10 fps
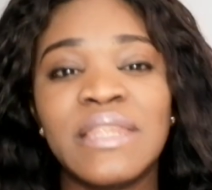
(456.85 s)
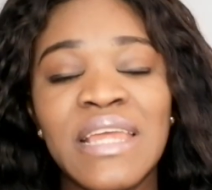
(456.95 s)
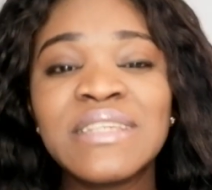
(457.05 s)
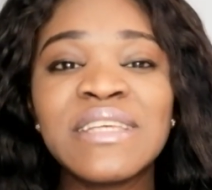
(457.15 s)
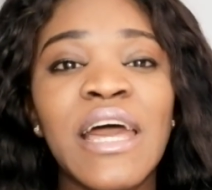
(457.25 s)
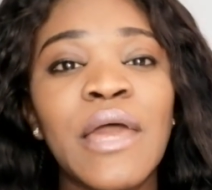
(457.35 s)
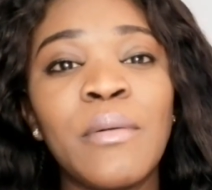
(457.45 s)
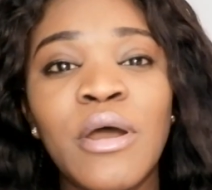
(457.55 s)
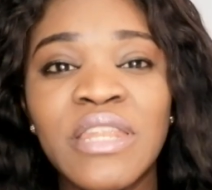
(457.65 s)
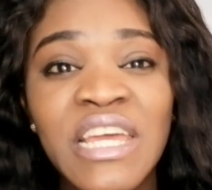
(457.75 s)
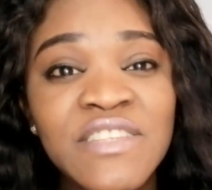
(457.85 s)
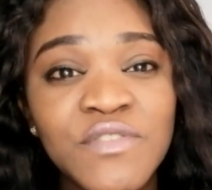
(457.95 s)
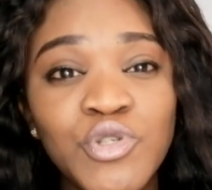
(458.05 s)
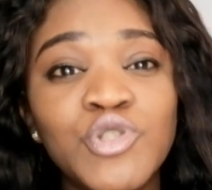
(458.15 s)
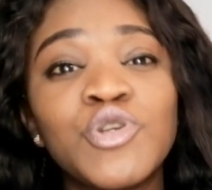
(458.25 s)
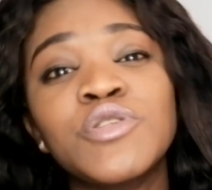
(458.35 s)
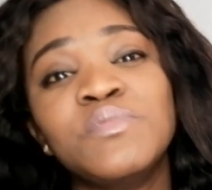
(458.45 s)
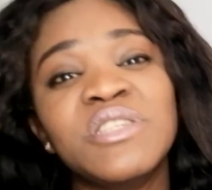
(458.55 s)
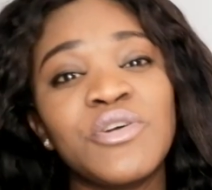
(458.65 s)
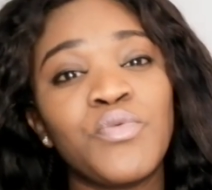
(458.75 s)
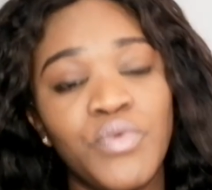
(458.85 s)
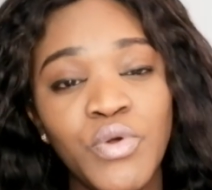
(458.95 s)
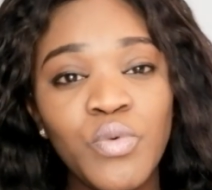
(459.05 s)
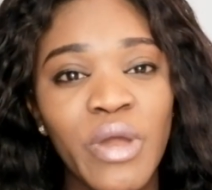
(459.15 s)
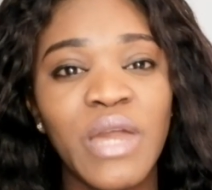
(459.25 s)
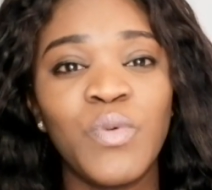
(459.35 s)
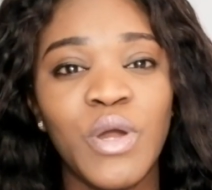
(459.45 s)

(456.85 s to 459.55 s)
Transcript: Next time, our next video is going to be the real work.